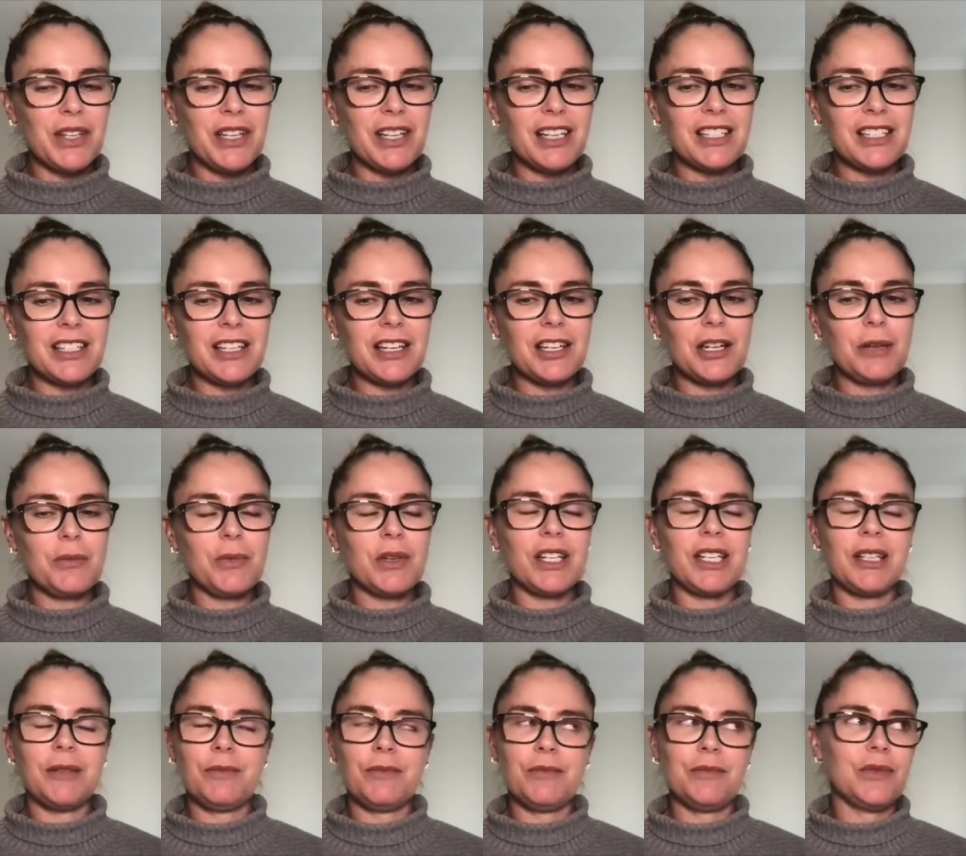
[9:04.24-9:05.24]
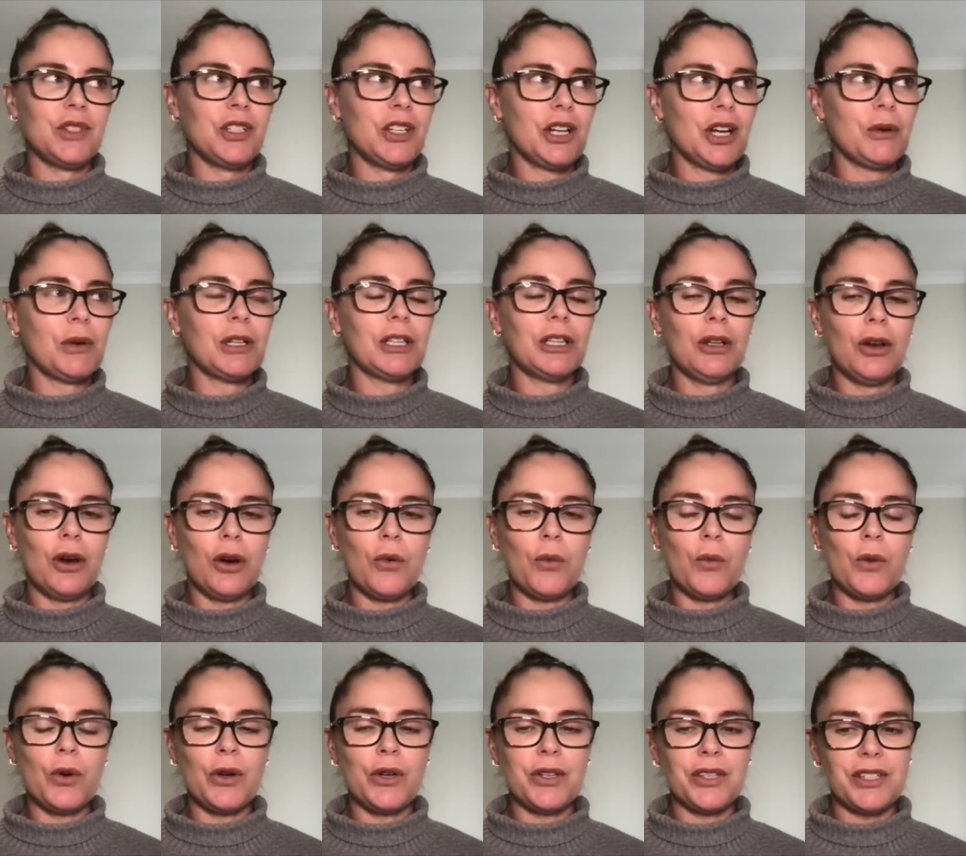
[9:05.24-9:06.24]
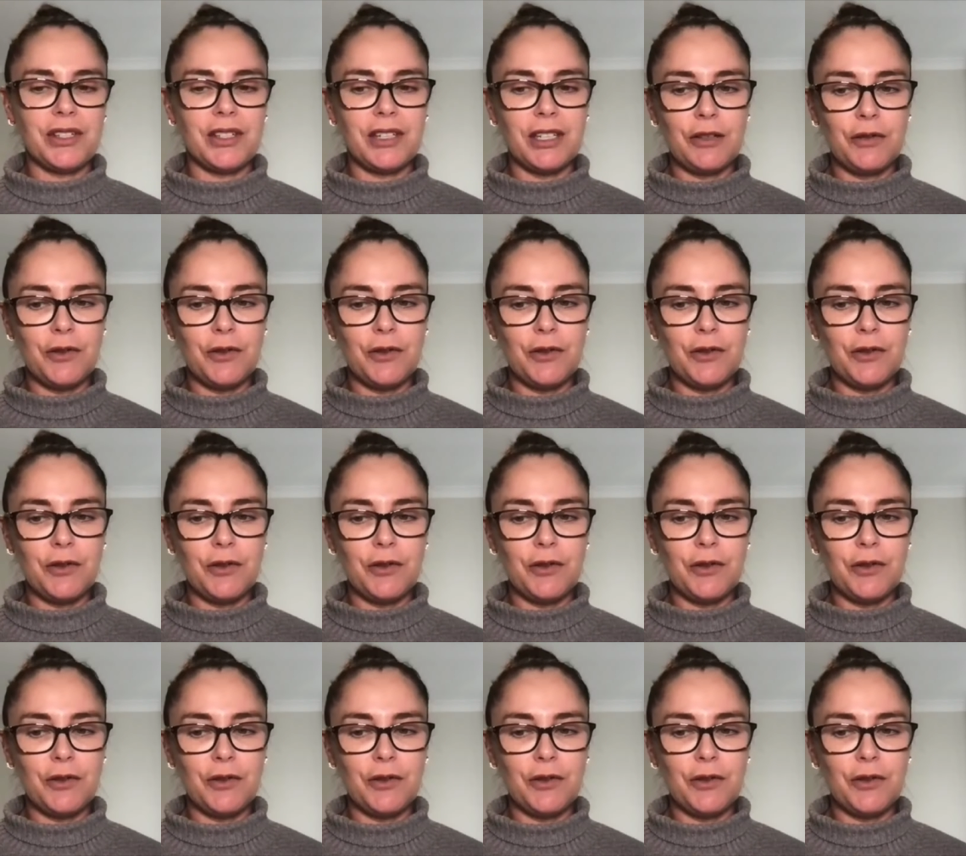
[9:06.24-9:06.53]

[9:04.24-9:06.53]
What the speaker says: it's going to be, a lot worse than